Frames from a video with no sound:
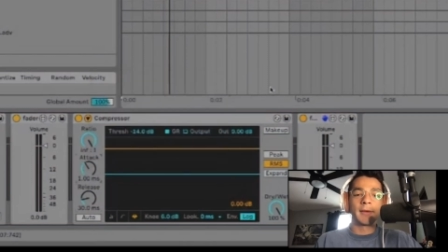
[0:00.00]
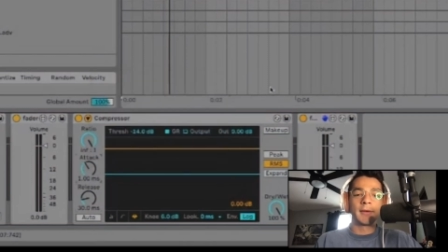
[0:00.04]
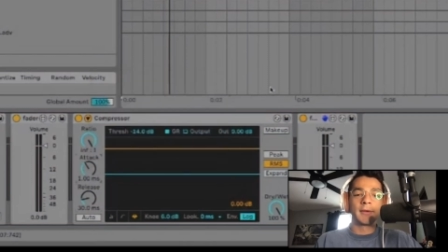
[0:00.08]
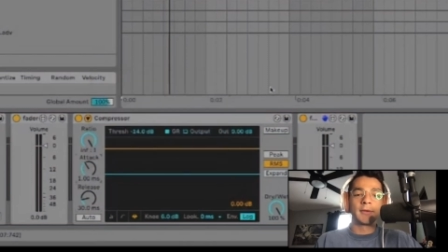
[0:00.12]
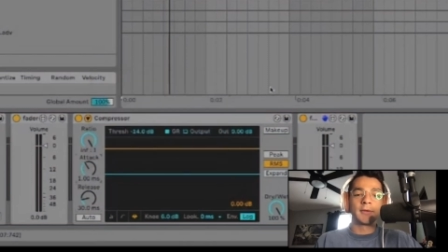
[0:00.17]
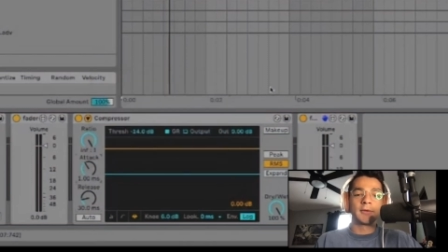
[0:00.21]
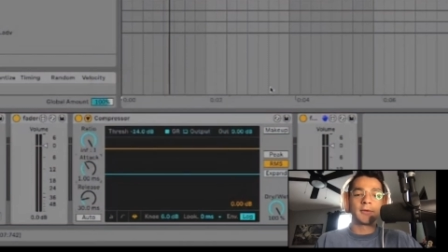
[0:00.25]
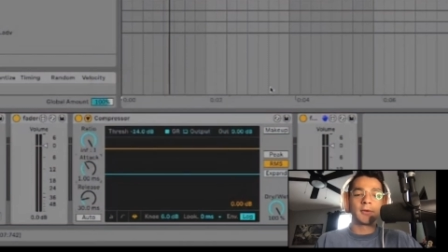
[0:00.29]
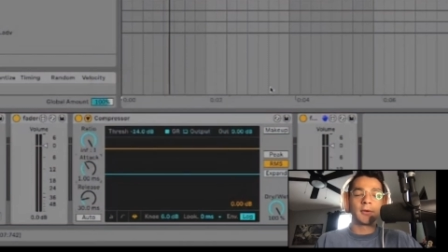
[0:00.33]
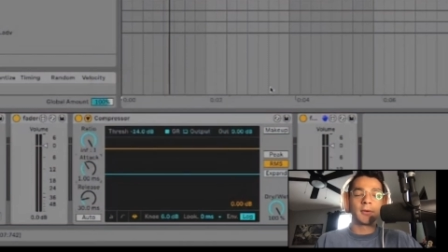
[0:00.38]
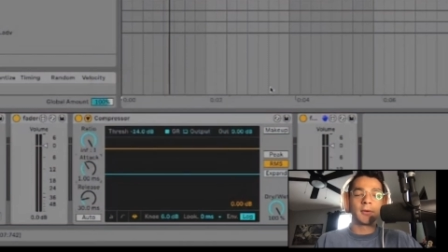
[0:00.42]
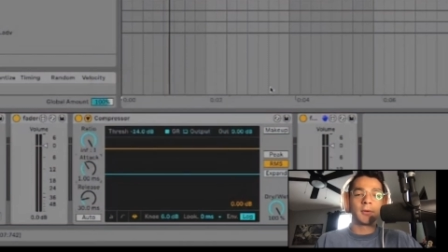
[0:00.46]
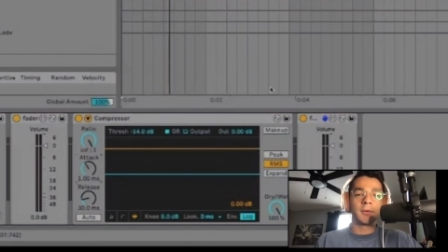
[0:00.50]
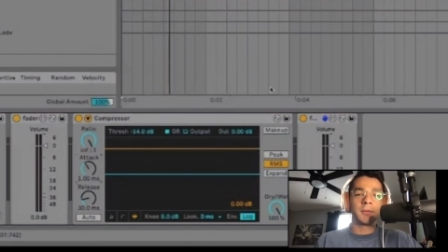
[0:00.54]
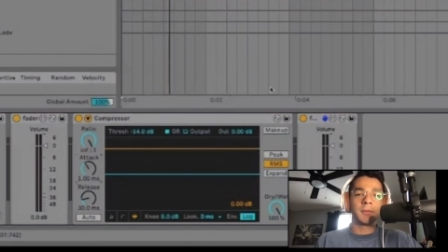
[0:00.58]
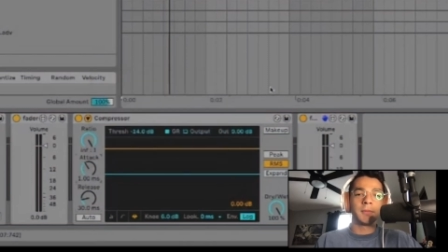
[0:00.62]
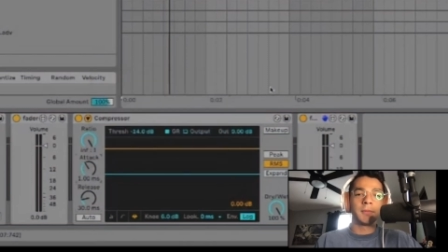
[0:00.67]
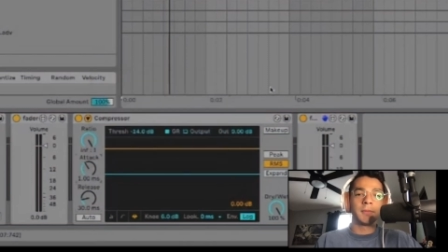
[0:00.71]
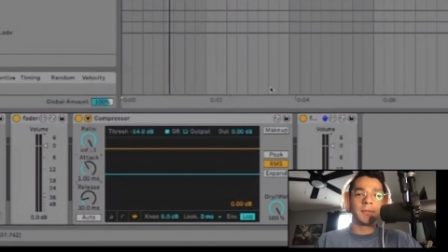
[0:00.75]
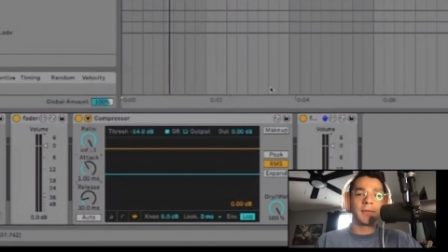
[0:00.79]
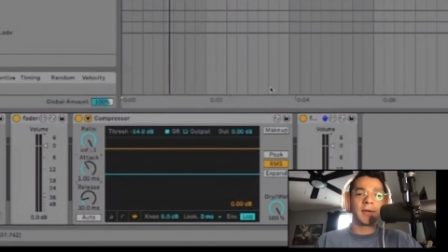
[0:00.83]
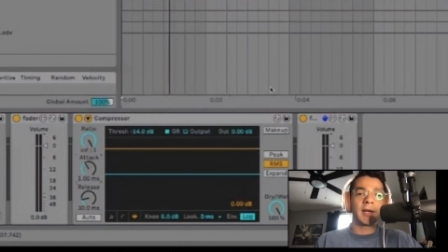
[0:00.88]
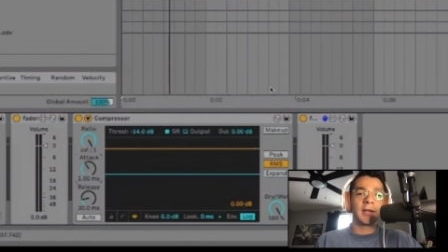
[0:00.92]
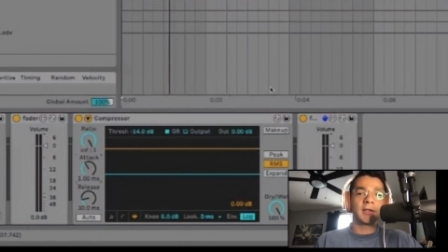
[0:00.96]
So
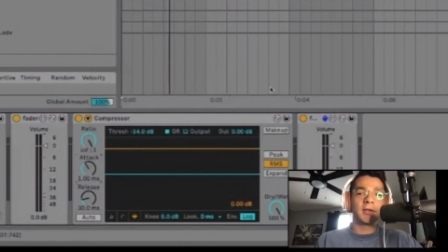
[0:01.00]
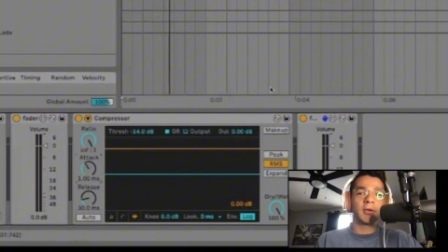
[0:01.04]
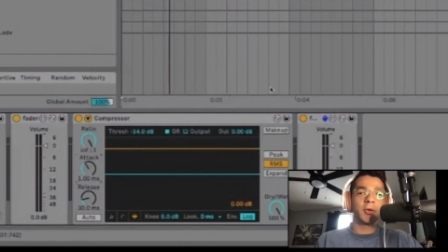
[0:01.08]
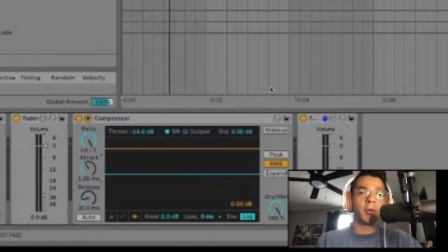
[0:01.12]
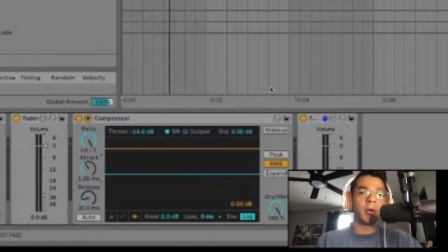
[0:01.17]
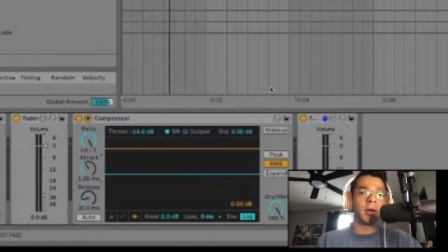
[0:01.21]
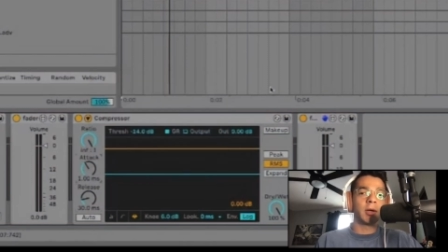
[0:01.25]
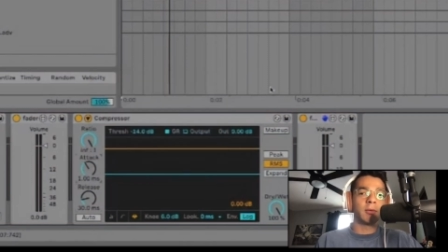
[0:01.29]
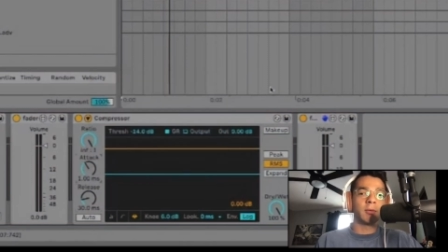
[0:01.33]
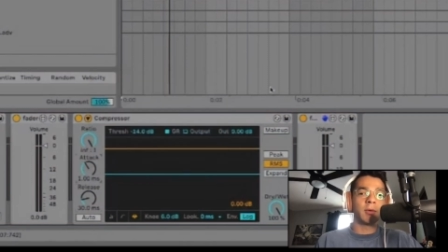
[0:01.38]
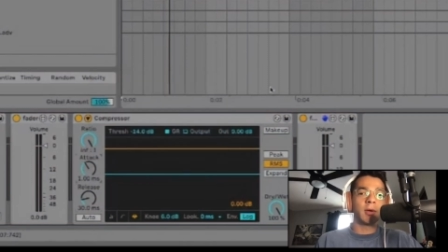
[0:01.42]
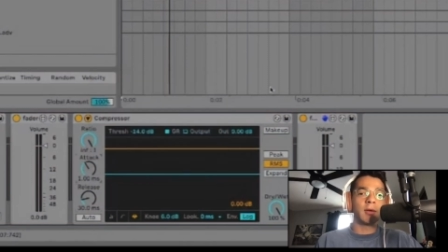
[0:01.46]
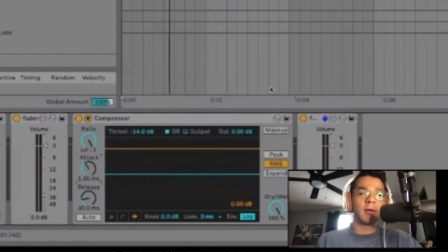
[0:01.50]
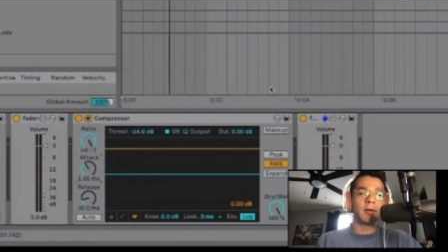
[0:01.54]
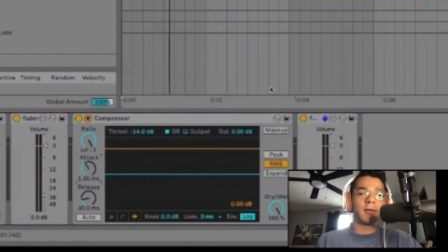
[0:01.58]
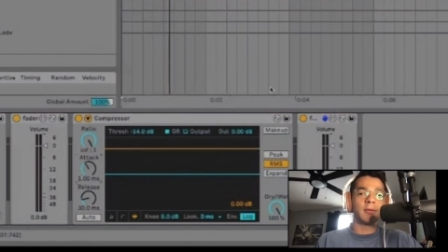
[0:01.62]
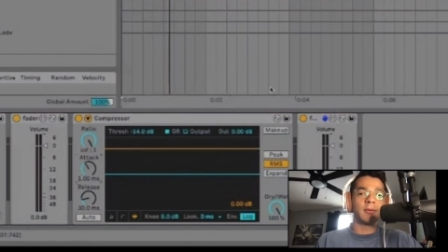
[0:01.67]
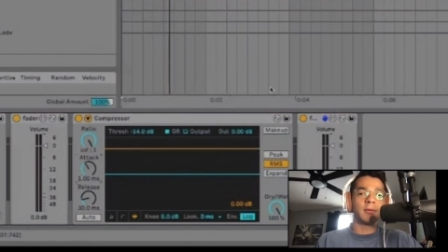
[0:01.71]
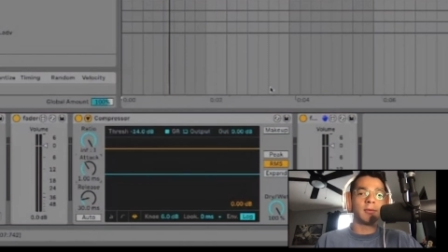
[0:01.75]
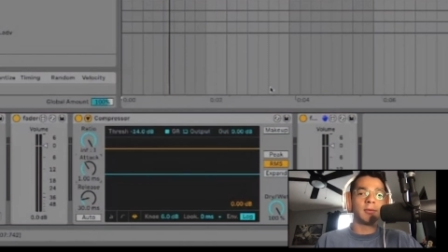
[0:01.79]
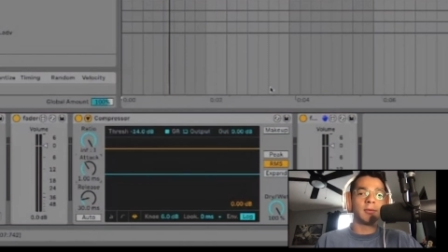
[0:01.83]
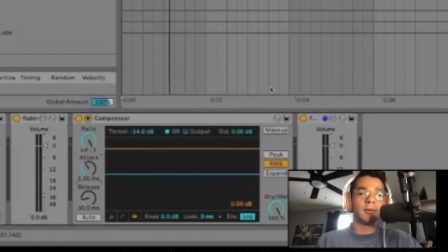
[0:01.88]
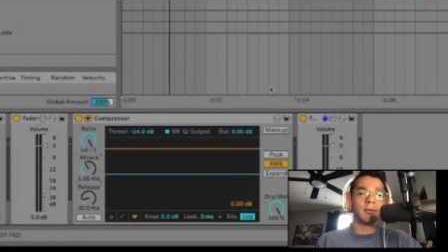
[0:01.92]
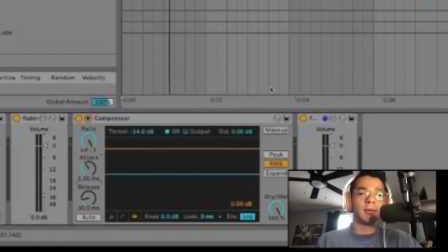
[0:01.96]
that's a quick run
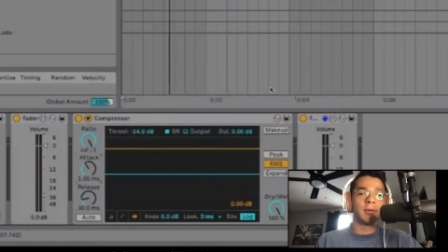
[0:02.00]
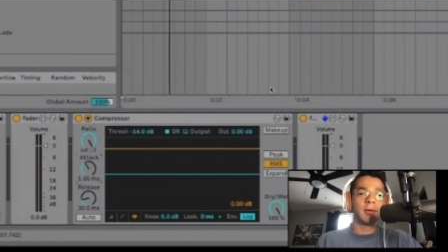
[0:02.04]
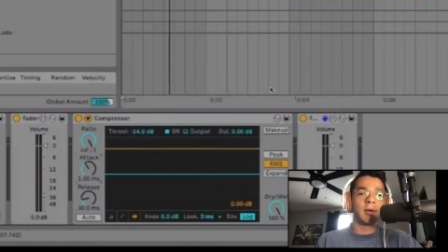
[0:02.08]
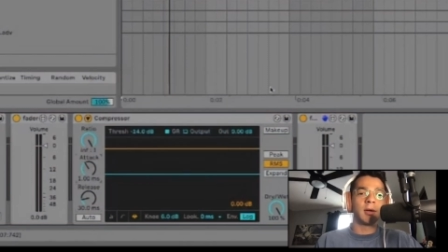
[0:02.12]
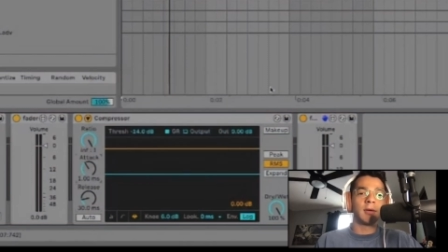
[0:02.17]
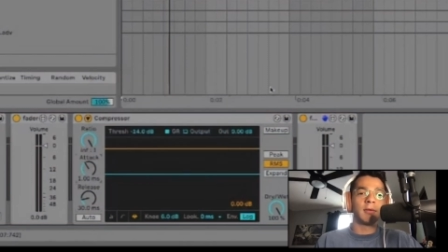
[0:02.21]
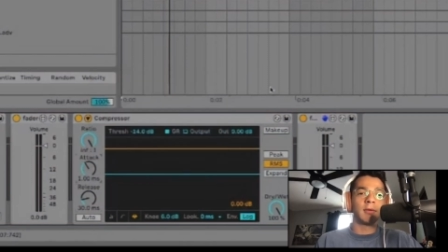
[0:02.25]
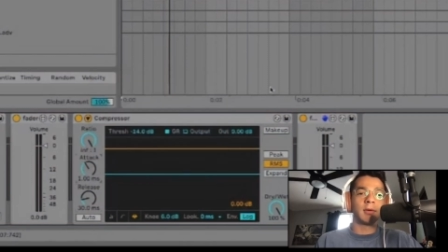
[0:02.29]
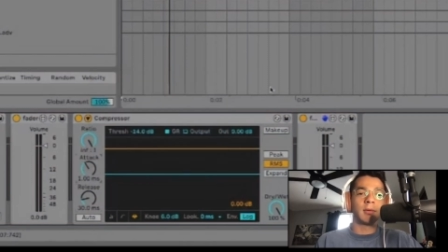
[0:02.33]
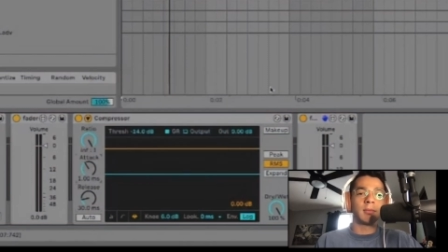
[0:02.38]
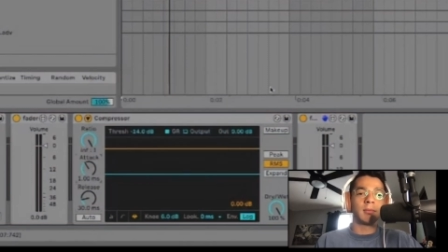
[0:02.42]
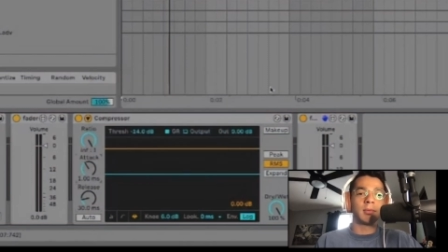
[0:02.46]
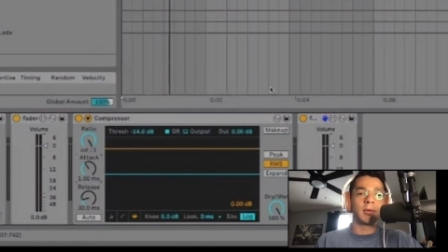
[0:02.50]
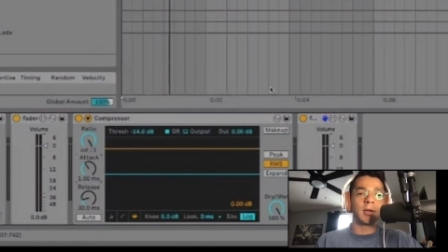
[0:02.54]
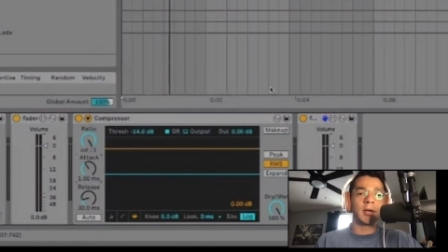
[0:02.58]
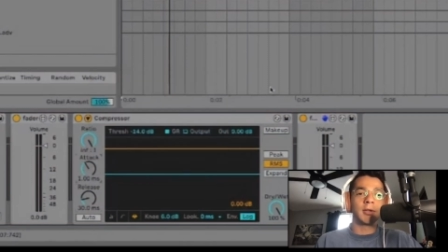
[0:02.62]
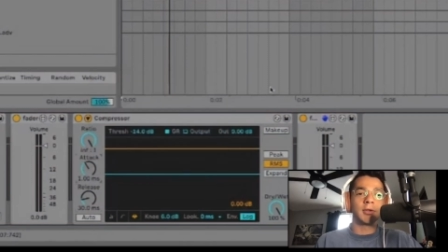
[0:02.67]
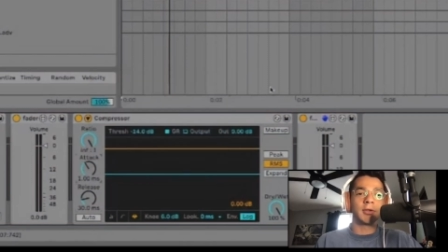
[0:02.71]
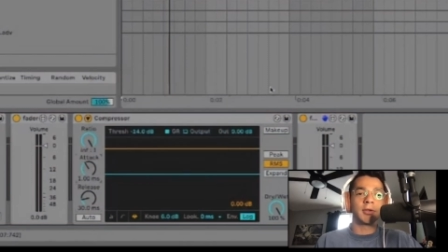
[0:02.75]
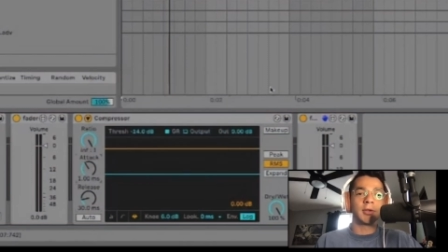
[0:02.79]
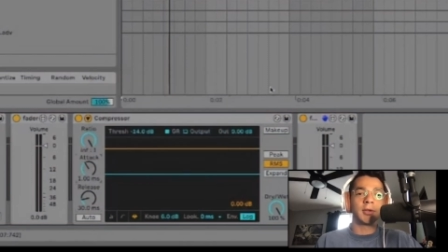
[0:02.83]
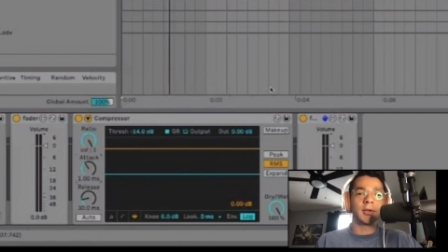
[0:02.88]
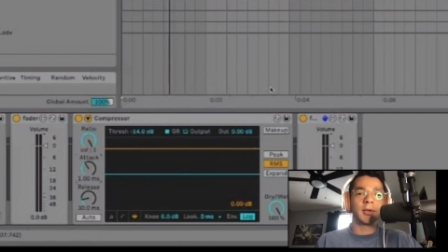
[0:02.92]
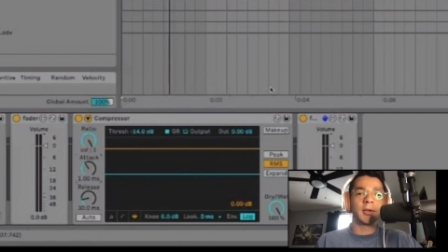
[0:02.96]
through of
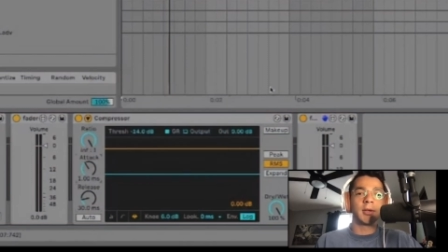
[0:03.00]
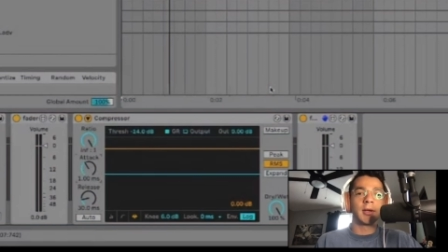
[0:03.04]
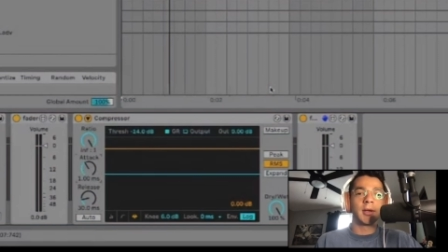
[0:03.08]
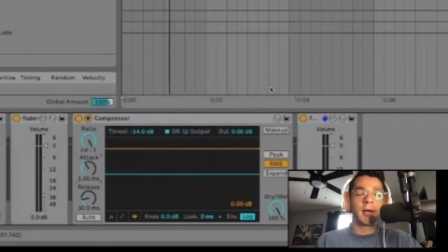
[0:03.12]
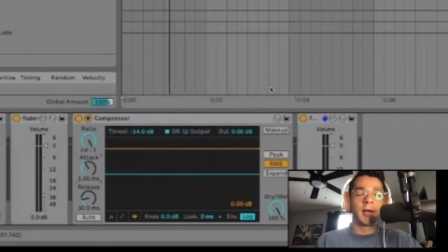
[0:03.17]
compression.